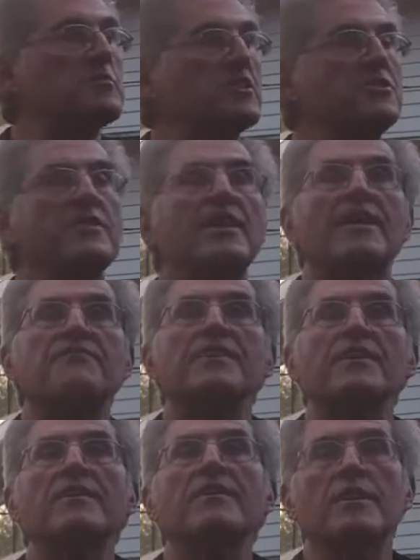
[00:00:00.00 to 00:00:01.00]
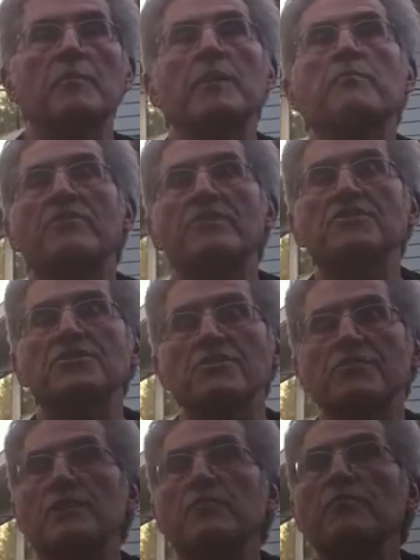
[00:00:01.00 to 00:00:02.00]
but you have to come up with a
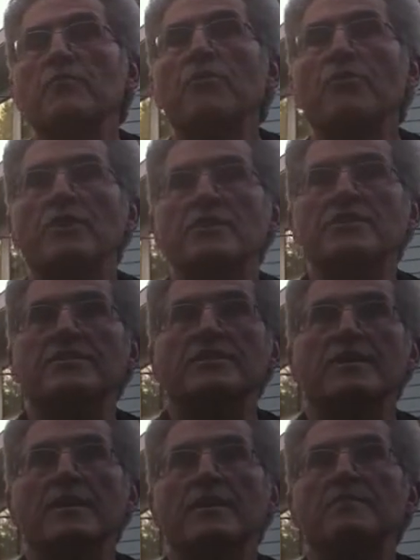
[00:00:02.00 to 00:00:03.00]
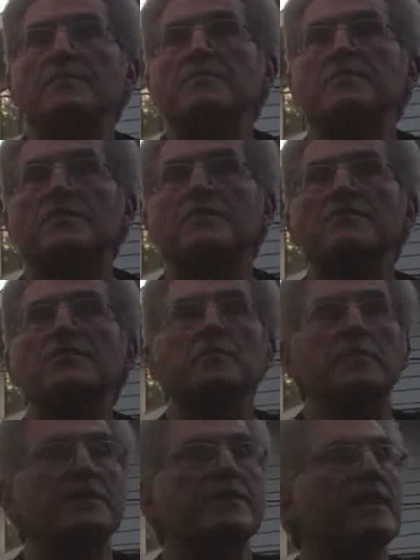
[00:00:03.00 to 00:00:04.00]
certain number of points, uh, you know, to
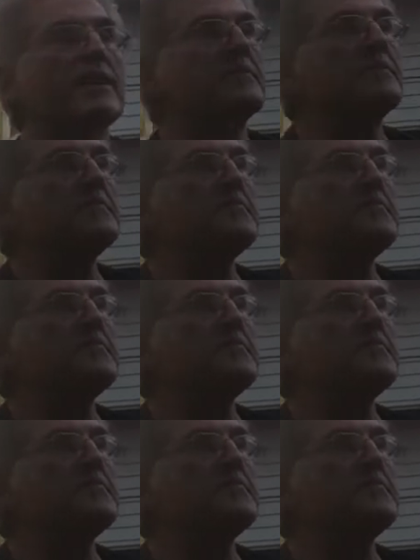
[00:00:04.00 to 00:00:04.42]
meet that.